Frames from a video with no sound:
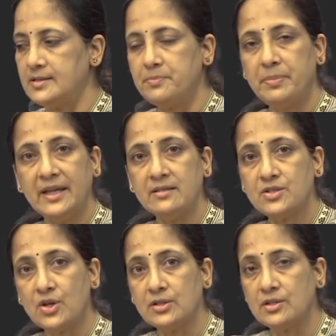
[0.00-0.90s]

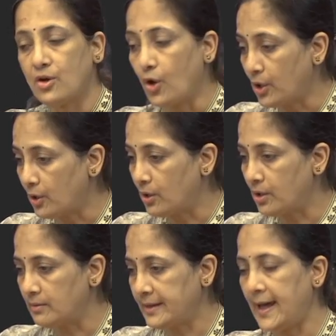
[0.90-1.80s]
depends on the
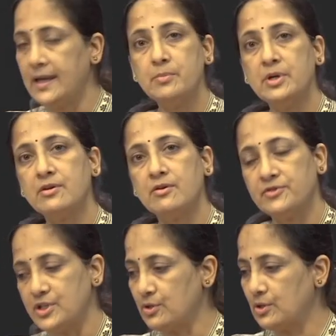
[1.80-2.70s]
uh, caliber
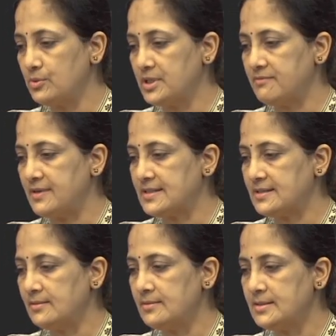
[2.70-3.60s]
of the occluded
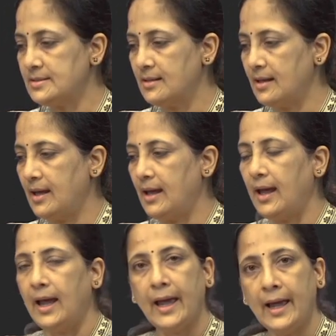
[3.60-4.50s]
vessels
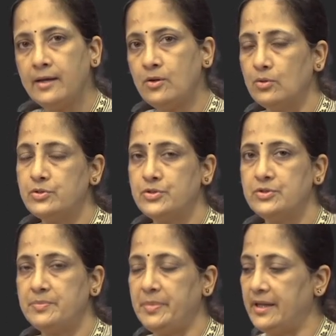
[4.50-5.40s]
and
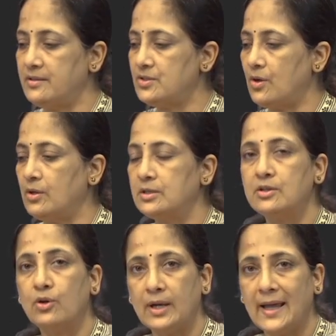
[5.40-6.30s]
also depends on the
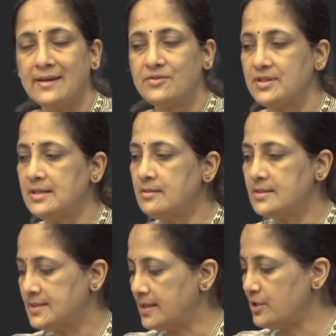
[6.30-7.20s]
collateral
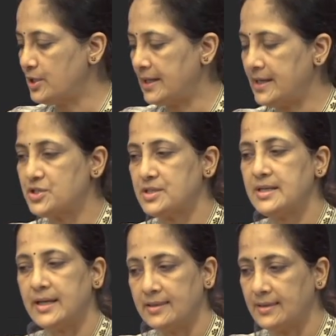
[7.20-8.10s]

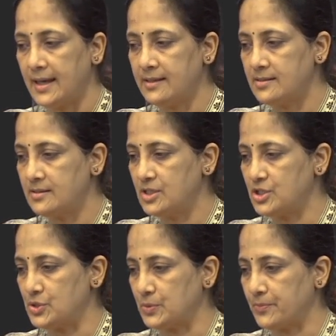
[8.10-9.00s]
circulation in that
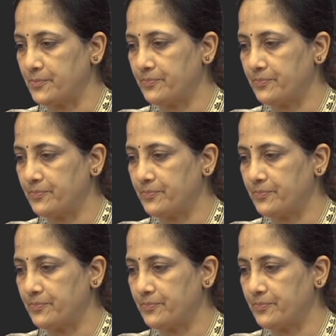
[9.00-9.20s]
tissue.